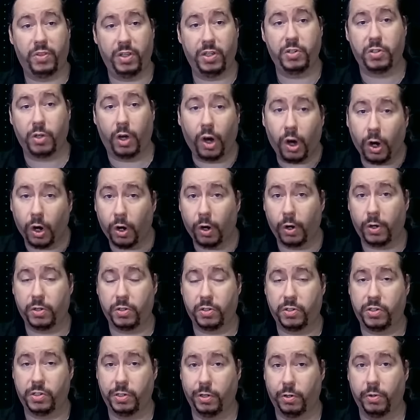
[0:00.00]
These are
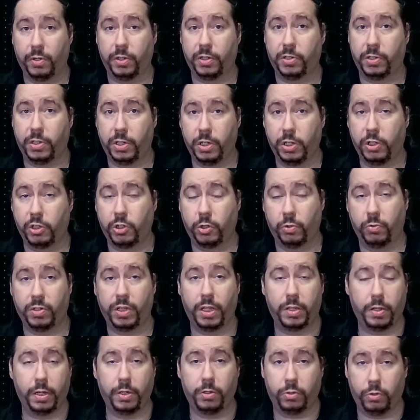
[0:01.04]
serious issues,
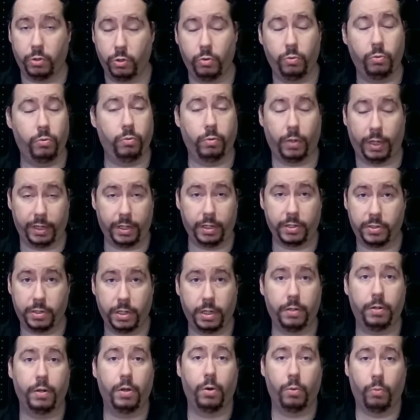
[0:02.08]
and they do, like I
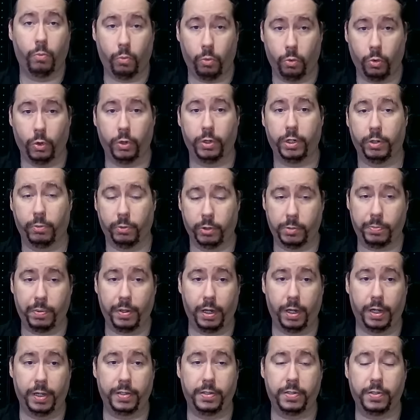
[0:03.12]
said, warrant a
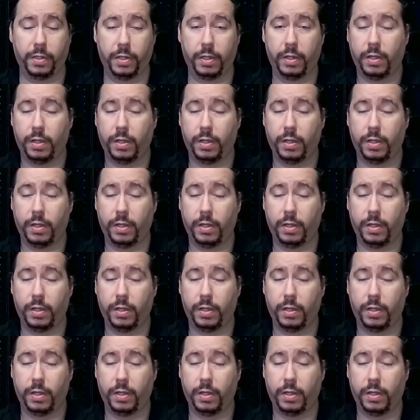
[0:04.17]
response.